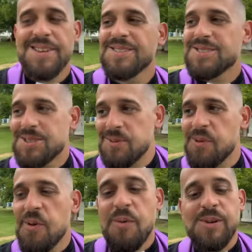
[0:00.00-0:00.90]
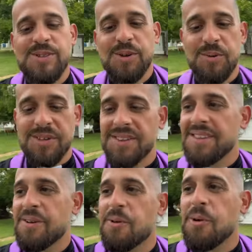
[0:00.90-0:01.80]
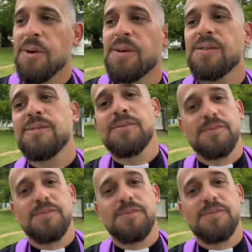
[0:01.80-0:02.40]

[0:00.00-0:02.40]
doing what we're doing. Or